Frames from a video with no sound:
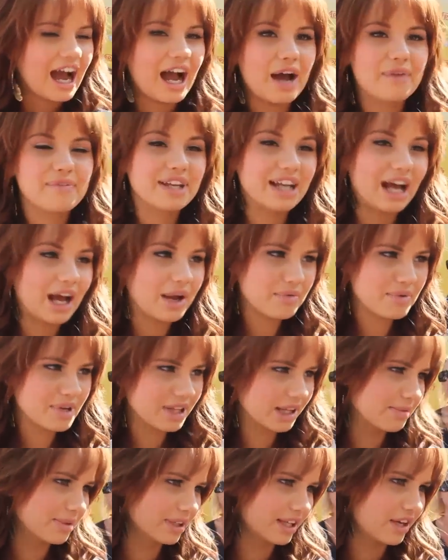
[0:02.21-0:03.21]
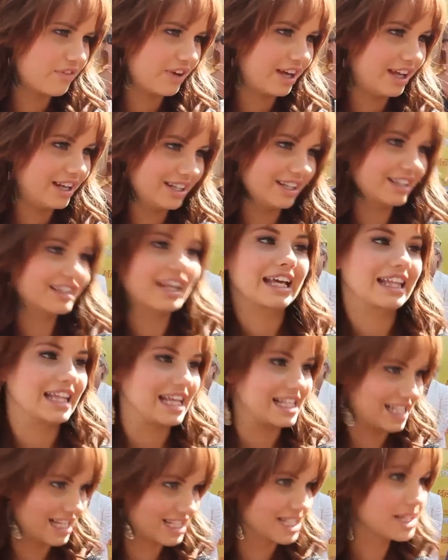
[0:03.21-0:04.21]
I mean, I really believe in, like they
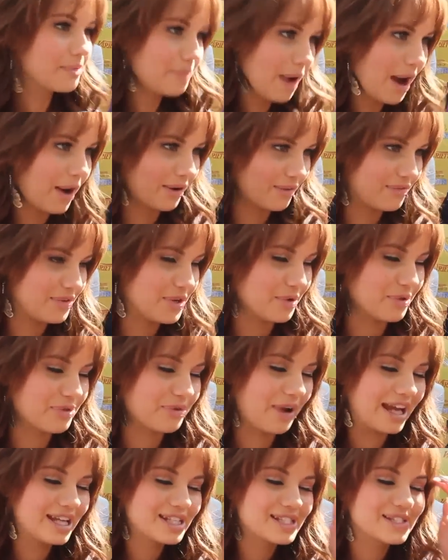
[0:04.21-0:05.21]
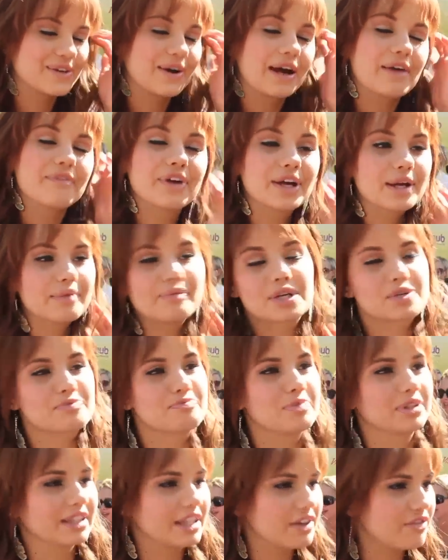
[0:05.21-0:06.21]
says, the power of youth, right? So I very much
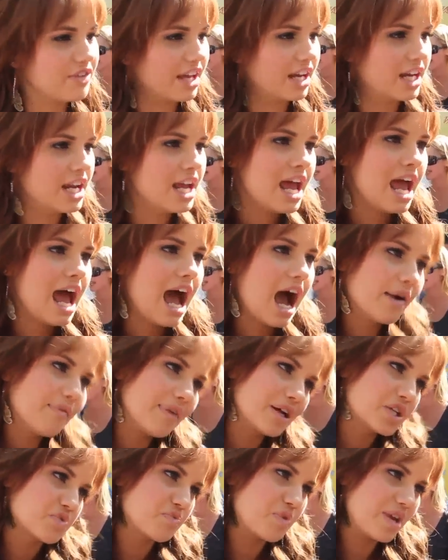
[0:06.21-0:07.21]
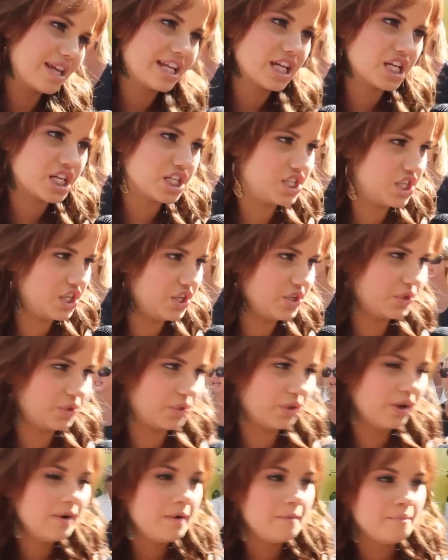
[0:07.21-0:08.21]
believe in how much we can
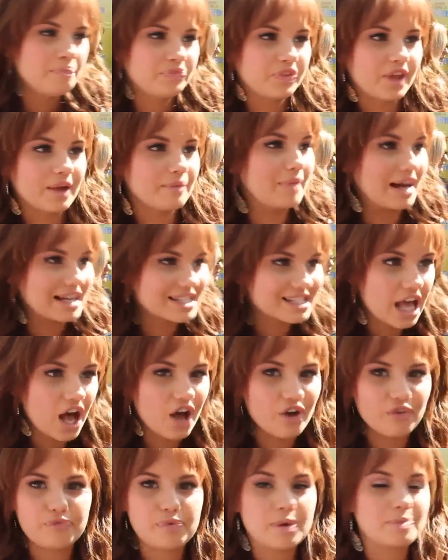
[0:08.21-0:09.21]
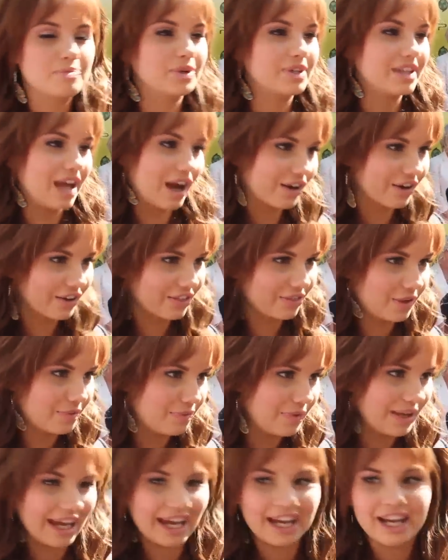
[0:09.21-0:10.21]
do, myself, people younger than
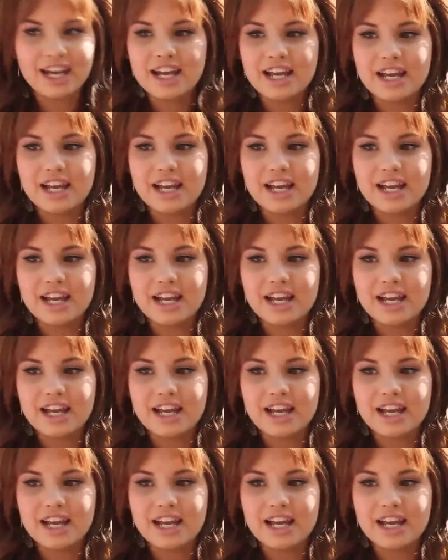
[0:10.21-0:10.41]
me,